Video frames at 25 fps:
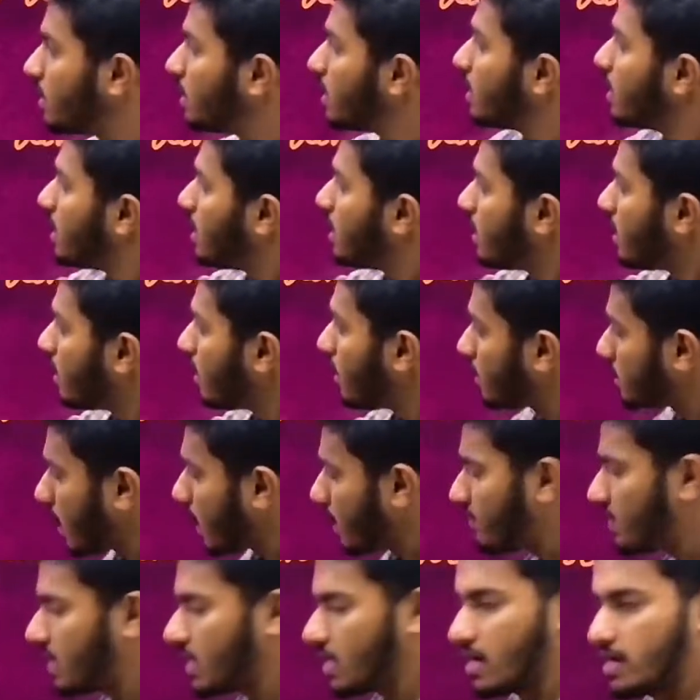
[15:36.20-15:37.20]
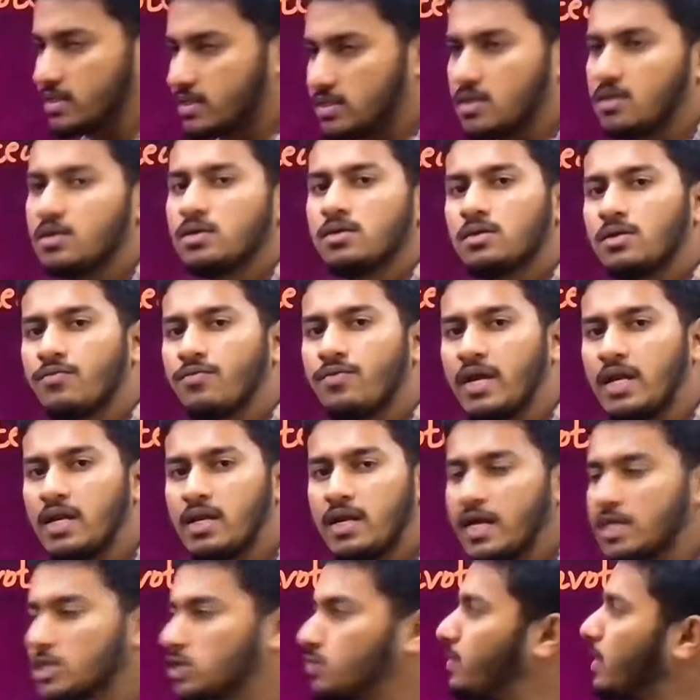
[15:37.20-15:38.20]
covering letter. The very
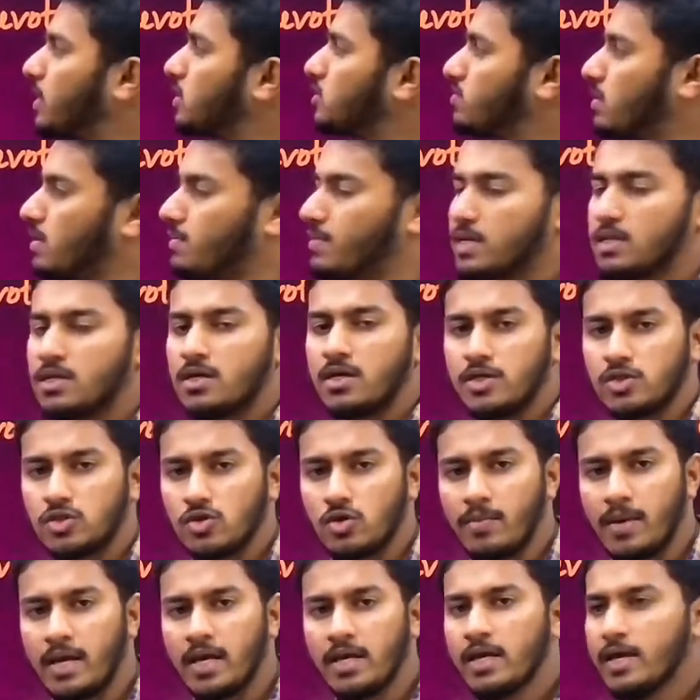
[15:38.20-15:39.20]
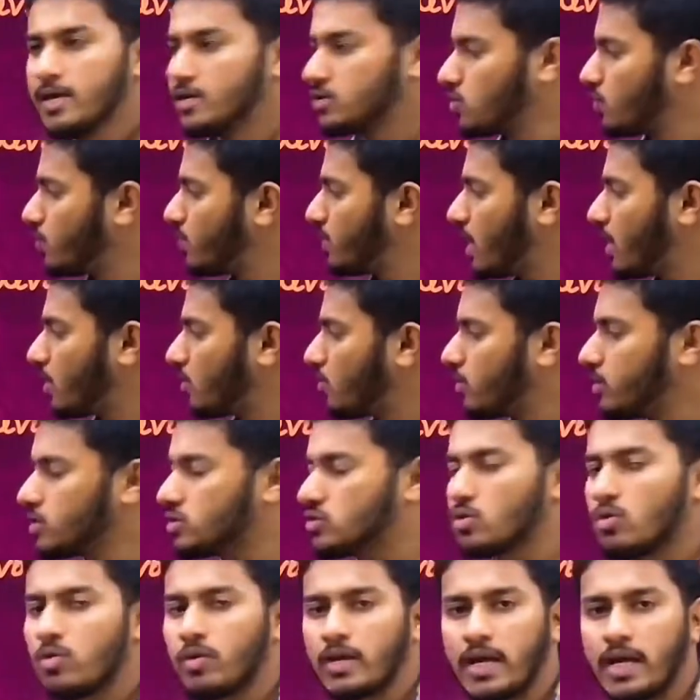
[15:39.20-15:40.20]
next page will be the resume. So we are going to
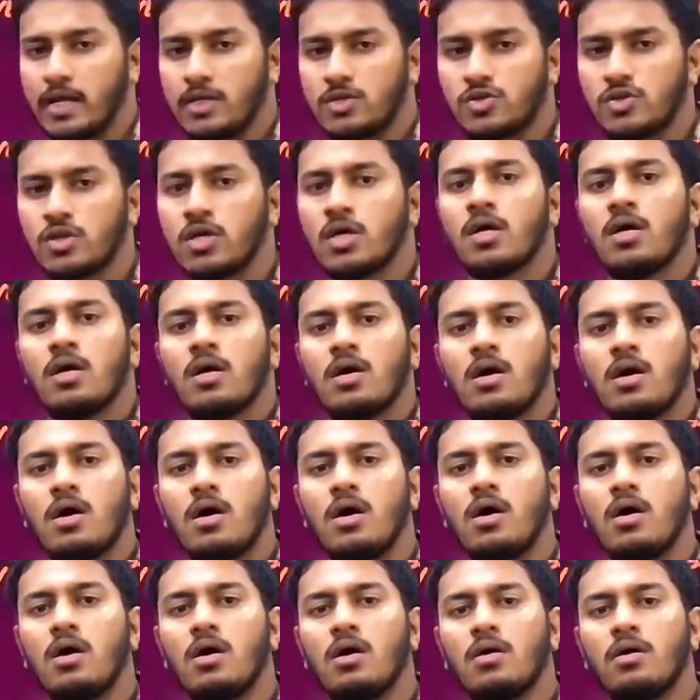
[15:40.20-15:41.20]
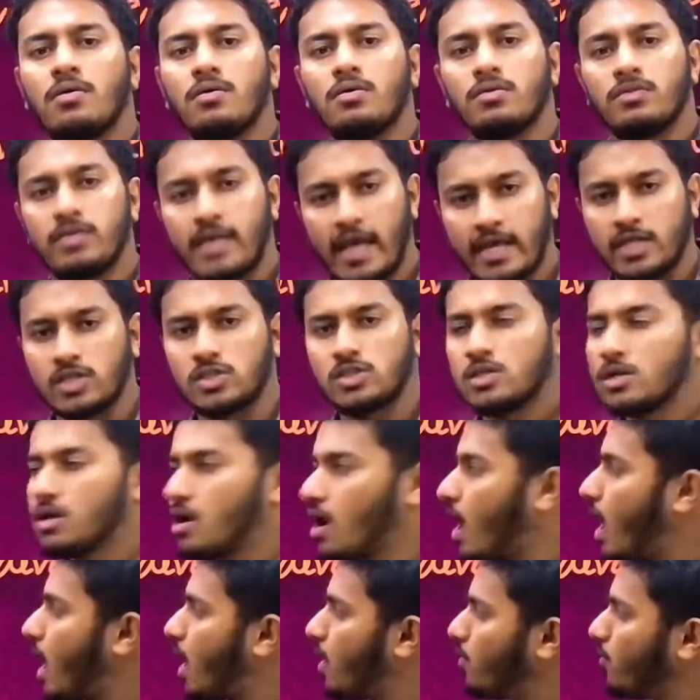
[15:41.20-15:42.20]
look at next
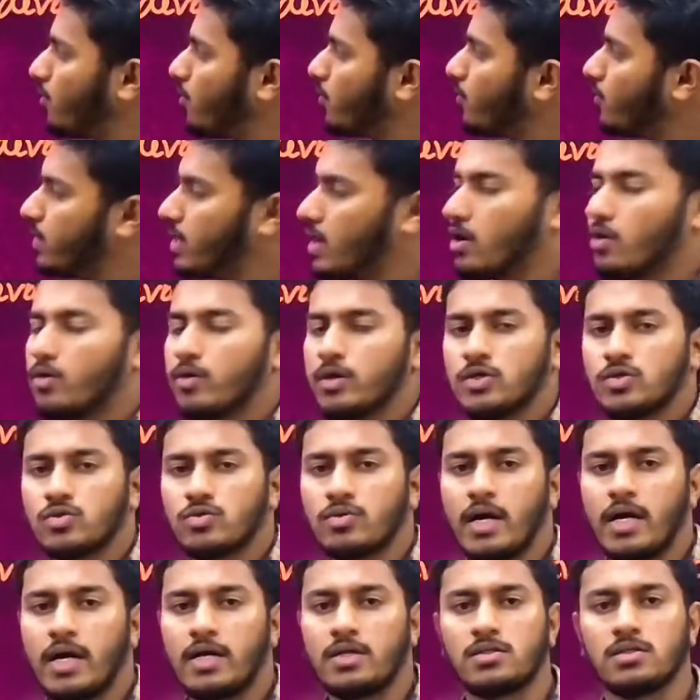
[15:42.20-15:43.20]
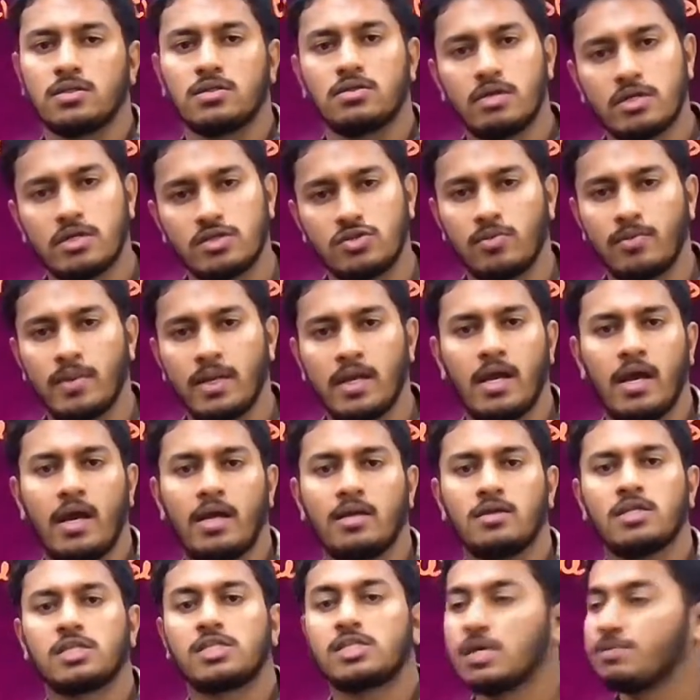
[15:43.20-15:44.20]
how we are going to write resume and
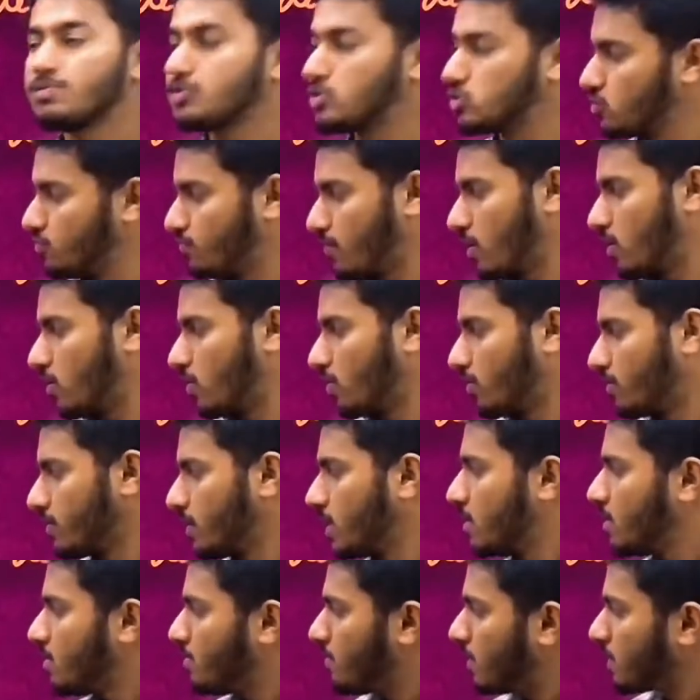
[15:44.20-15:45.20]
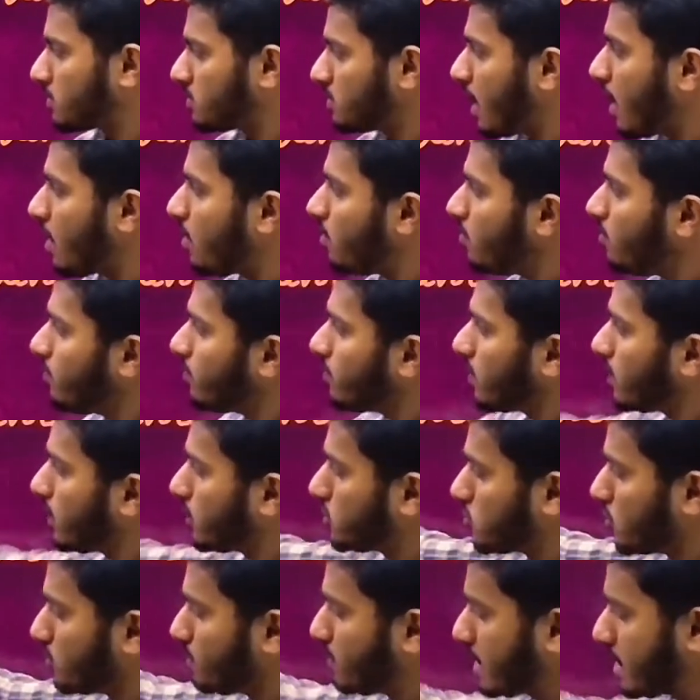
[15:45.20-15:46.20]
the steps to follow. But now it
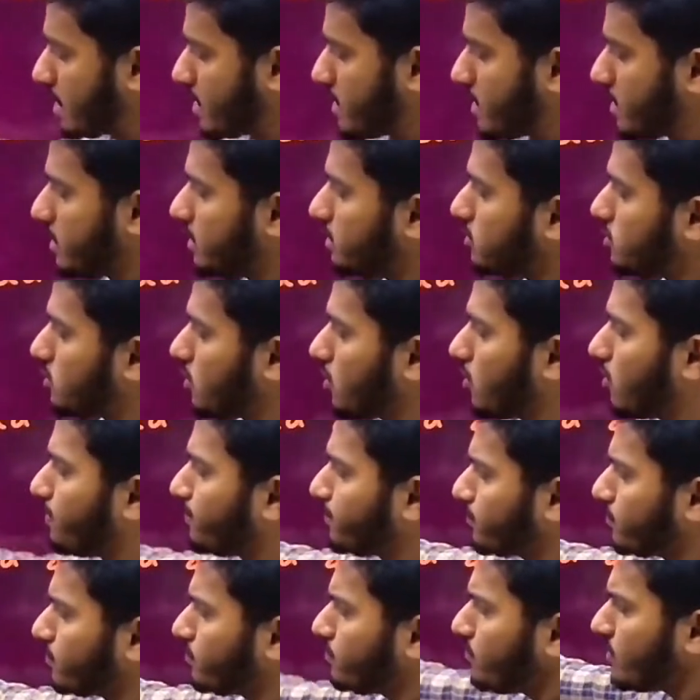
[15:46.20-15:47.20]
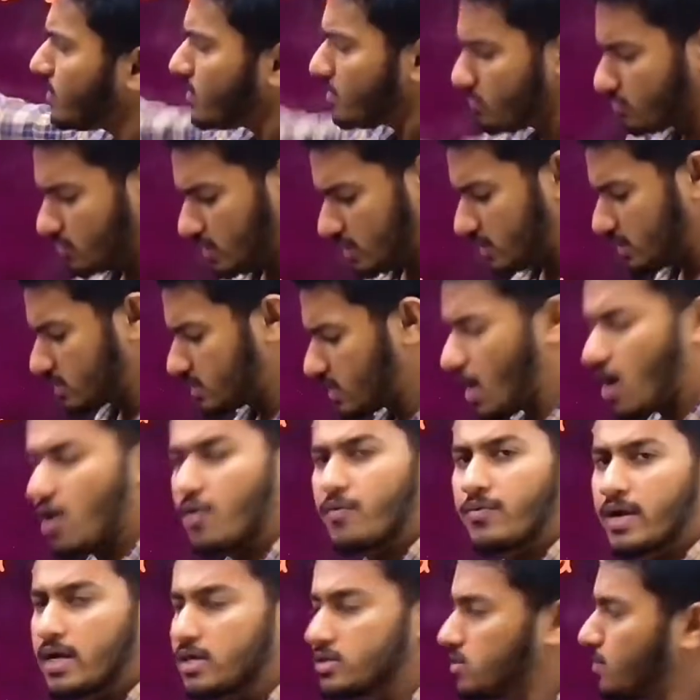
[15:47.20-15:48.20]
should be clear. So this is how we
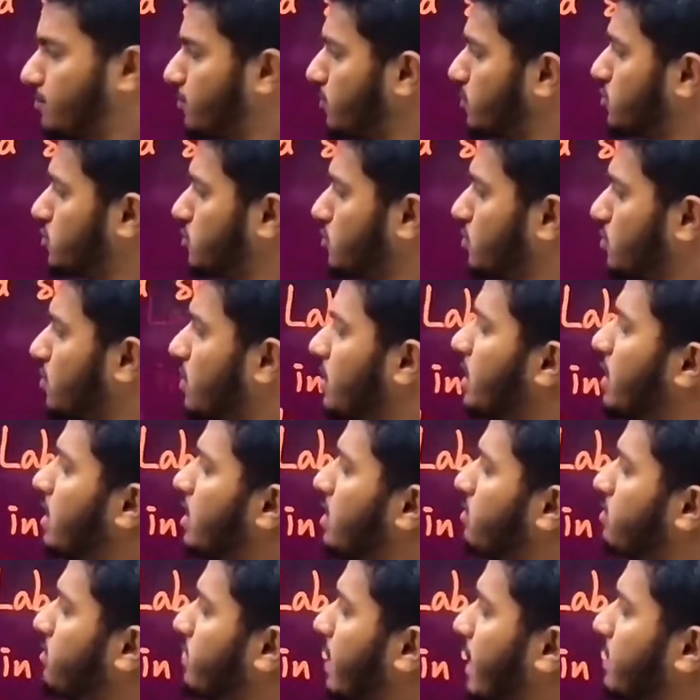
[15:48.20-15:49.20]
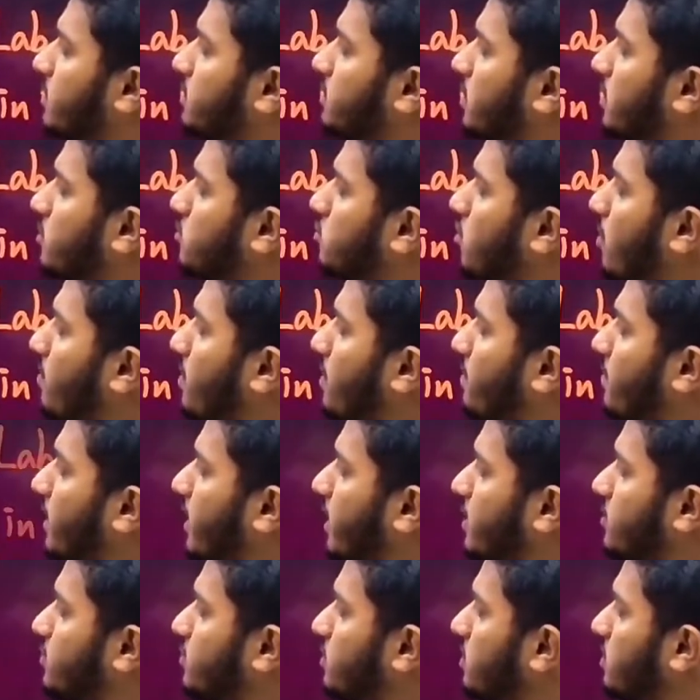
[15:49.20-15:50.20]
are supposed to write a job
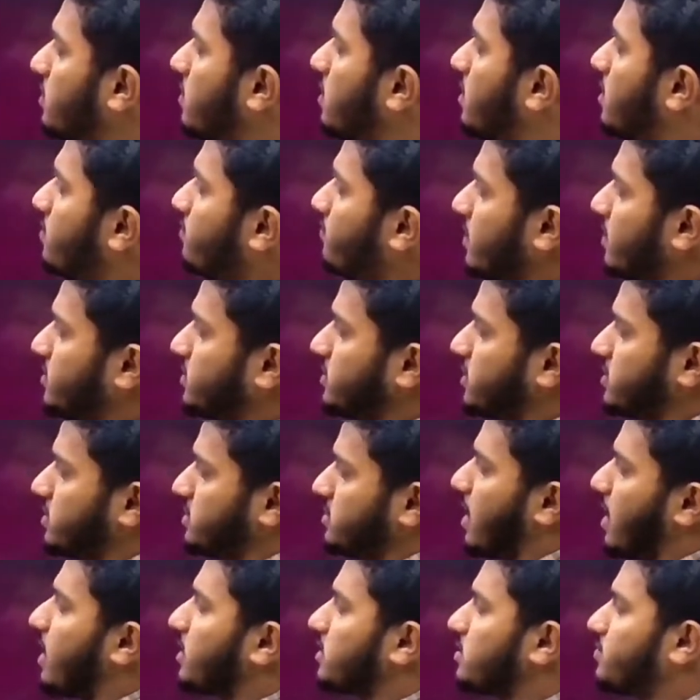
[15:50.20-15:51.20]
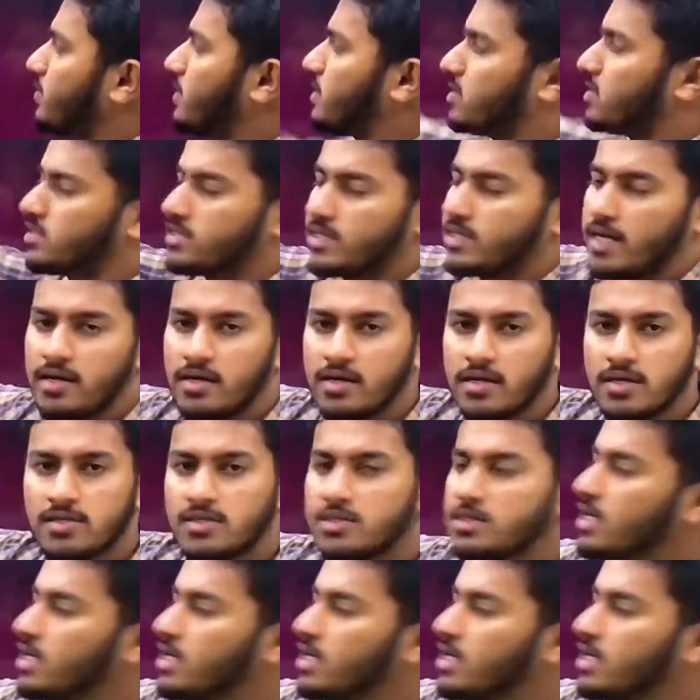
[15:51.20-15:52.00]
application. First, it starts with the sender's